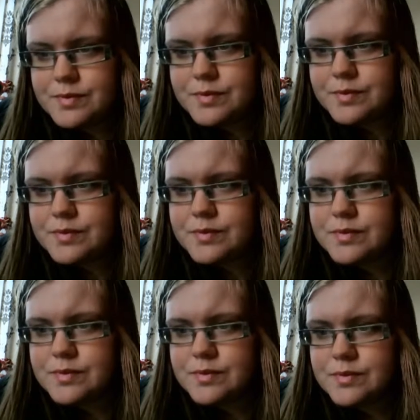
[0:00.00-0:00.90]

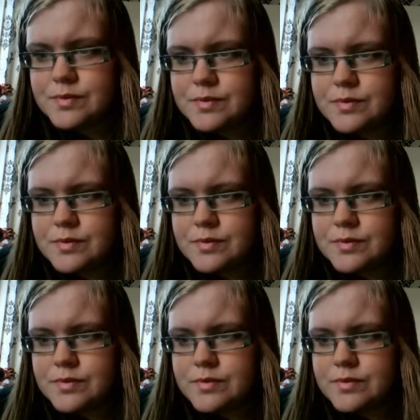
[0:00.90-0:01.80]

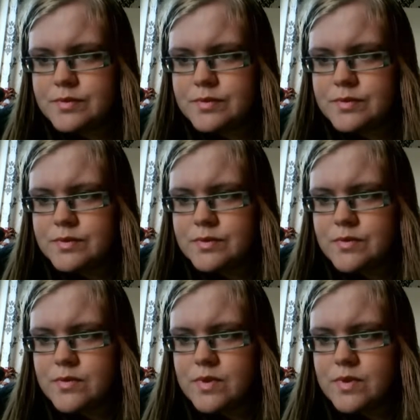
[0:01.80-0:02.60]
(silence)